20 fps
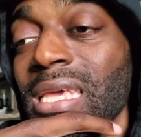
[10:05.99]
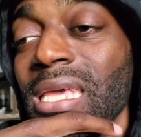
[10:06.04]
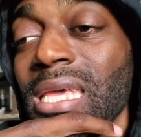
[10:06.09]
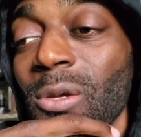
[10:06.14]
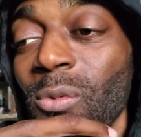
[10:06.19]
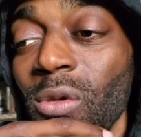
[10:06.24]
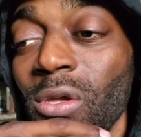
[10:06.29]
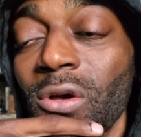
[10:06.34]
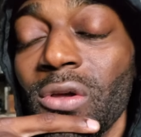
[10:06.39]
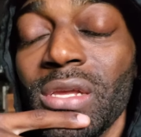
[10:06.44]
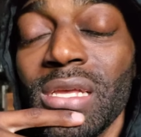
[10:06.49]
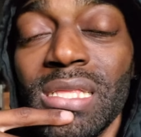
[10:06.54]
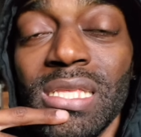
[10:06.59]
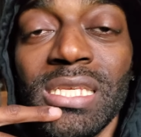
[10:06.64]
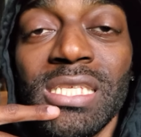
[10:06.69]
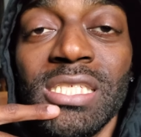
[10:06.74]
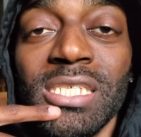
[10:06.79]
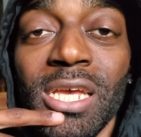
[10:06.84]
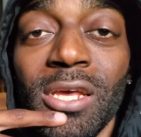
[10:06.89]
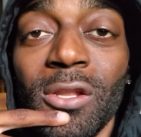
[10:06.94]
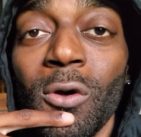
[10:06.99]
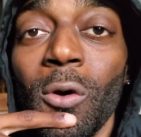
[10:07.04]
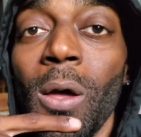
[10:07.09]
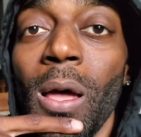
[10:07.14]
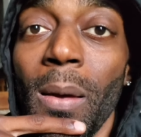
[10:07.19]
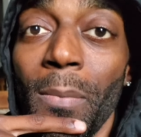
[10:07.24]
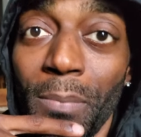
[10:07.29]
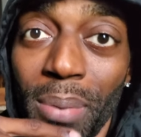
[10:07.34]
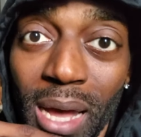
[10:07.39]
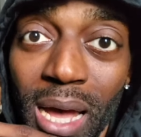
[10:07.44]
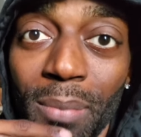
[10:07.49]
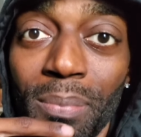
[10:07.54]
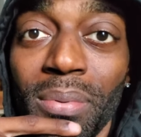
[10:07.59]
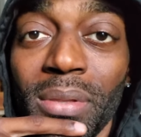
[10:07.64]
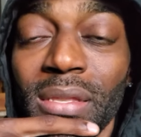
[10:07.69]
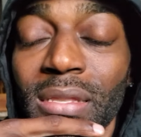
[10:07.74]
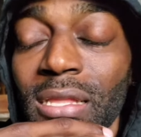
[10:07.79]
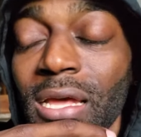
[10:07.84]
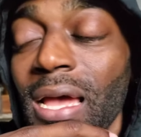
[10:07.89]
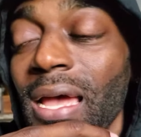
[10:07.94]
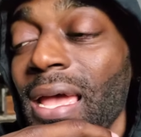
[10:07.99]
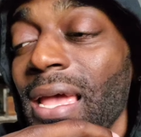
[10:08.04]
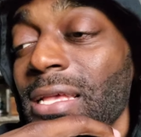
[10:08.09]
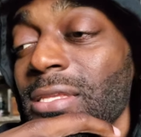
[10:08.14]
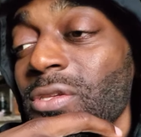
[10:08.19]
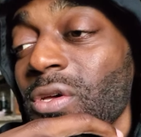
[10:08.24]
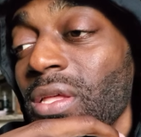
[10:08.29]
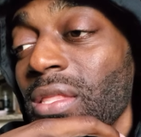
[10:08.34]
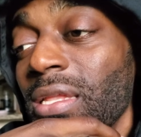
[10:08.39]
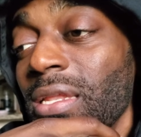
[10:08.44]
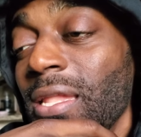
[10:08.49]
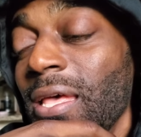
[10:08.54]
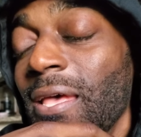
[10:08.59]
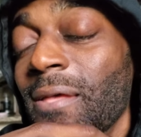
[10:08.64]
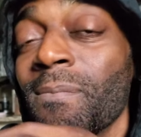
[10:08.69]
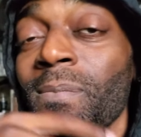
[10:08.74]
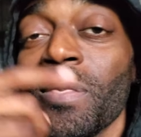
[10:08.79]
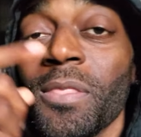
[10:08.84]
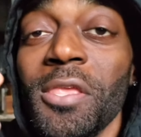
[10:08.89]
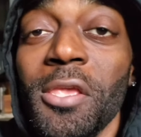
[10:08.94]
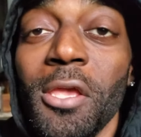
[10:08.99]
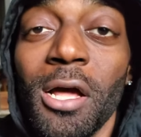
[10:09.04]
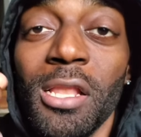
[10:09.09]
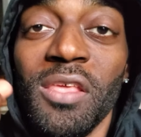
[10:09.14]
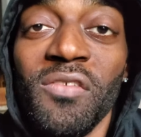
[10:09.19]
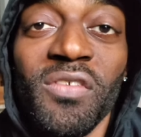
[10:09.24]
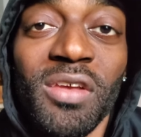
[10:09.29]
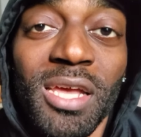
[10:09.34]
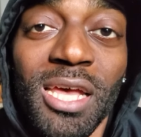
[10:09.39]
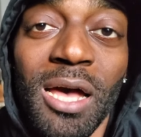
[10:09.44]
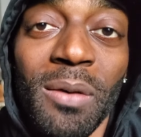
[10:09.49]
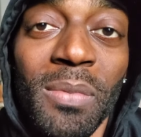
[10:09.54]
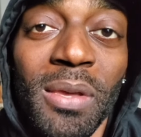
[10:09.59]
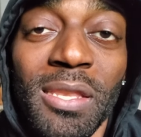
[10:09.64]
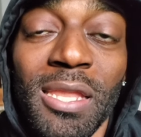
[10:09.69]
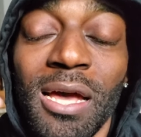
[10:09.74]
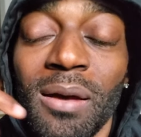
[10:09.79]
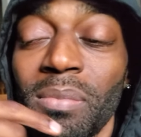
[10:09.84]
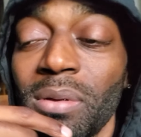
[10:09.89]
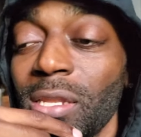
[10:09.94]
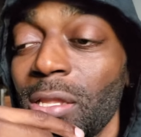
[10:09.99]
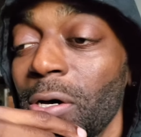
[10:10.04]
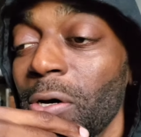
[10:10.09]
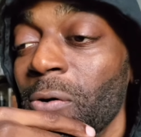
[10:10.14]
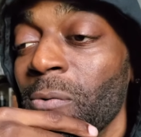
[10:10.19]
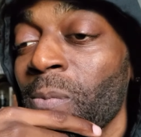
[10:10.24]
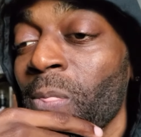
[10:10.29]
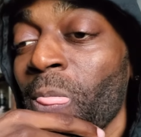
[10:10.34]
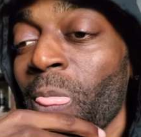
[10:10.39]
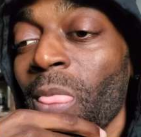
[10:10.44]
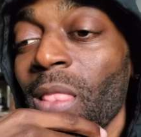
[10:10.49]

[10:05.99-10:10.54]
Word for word: And we going to get this channel popping. All right. So other than that, y'all leave a comment down below.